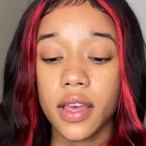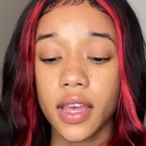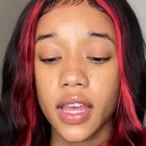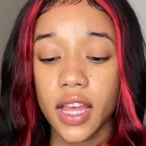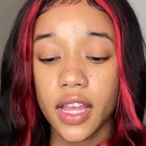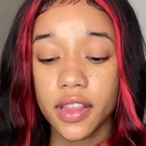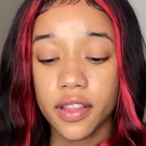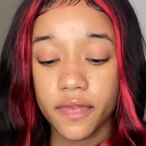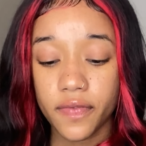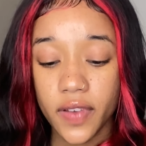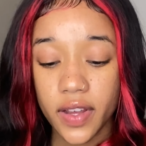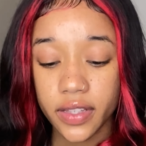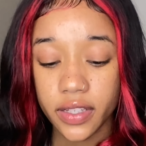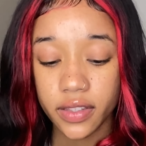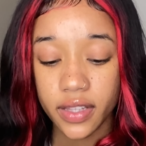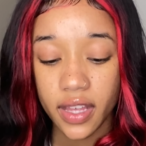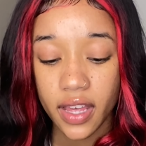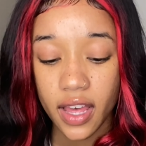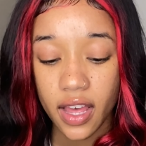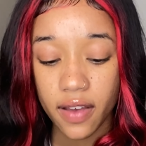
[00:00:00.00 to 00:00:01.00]
and the fact that
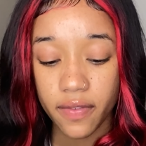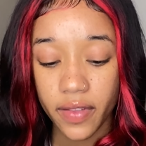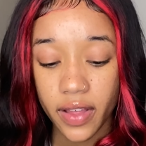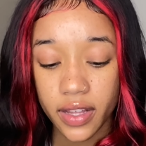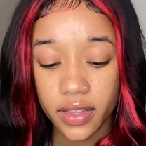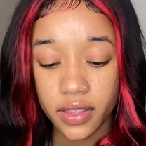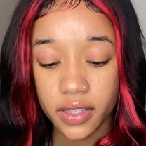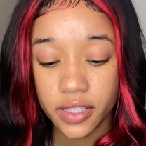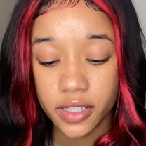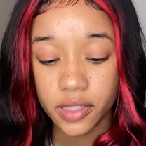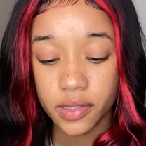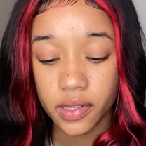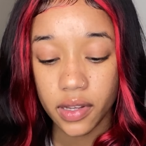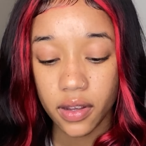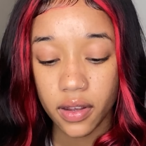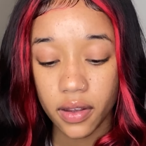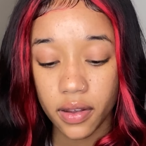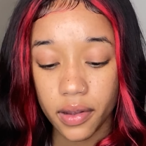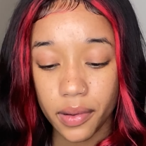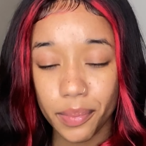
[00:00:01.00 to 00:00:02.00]
they have like this
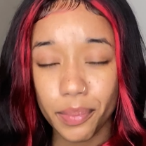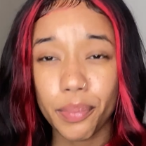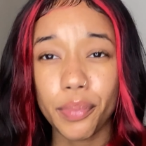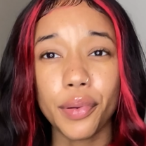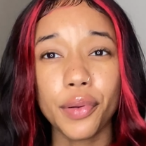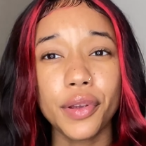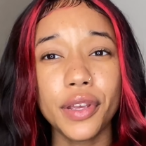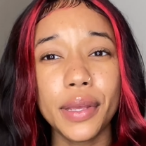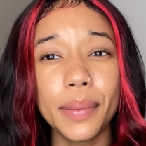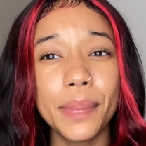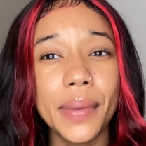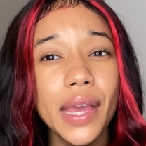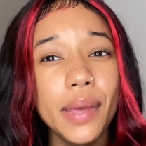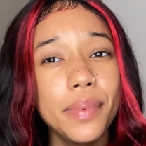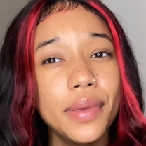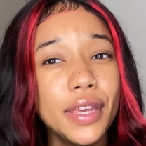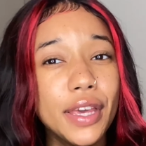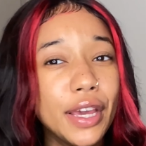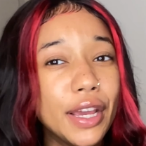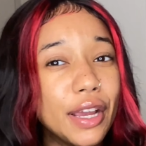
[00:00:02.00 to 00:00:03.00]
um,
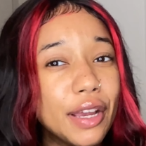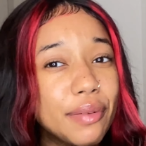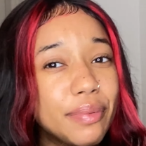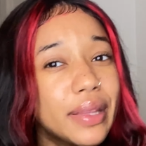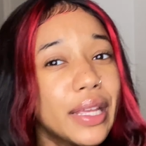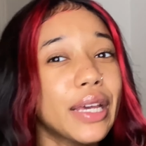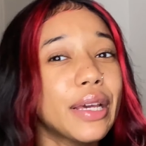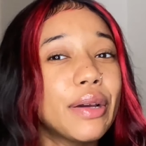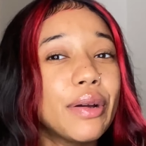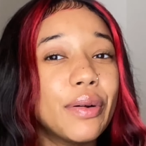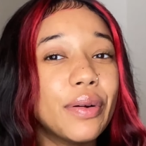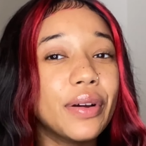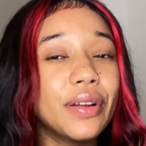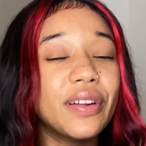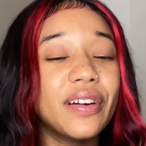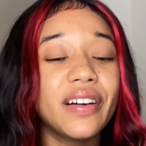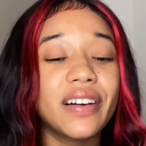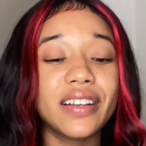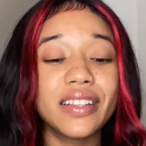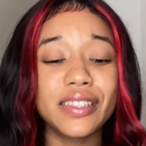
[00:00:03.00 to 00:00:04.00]
pre-baby hair thing going on.